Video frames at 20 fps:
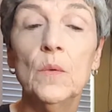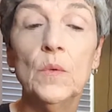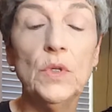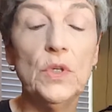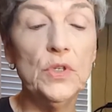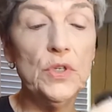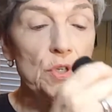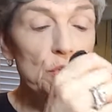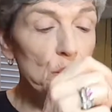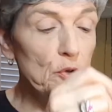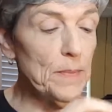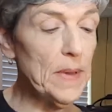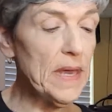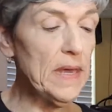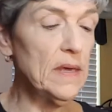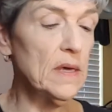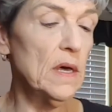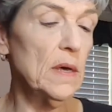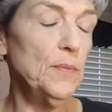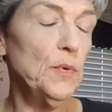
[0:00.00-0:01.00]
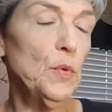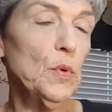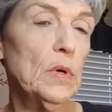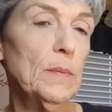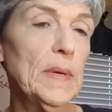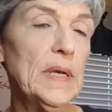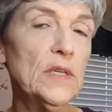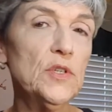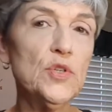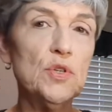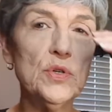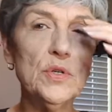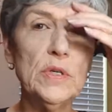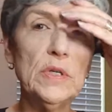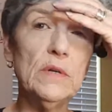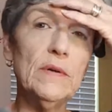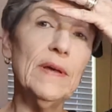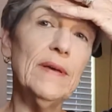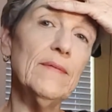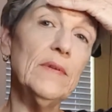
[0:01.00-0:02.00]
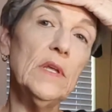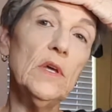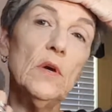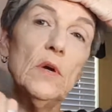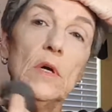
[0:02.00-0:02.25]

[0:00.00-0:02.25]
When you do your makeup, you want to make sure you don't have any